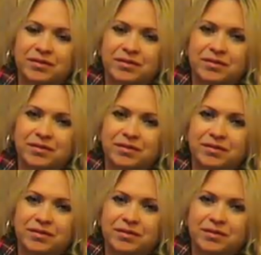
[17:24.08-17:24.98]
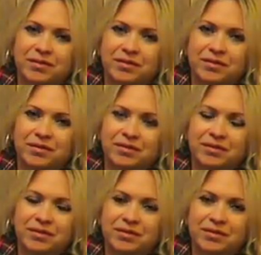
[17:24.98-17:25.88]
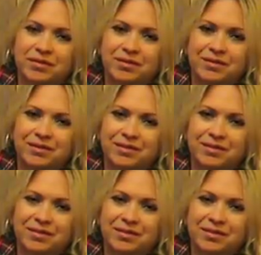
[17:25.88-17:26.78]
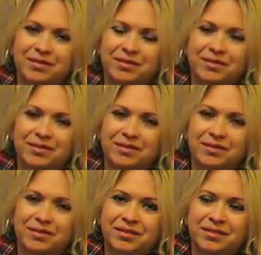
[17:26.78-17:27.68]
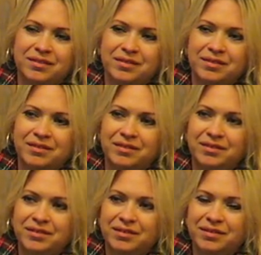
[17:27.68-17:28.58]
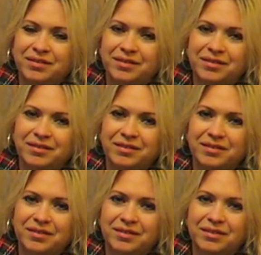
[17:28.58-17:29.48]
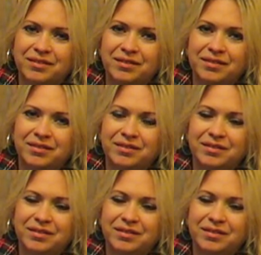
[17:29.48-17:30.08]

No words are spoken by the person on screen.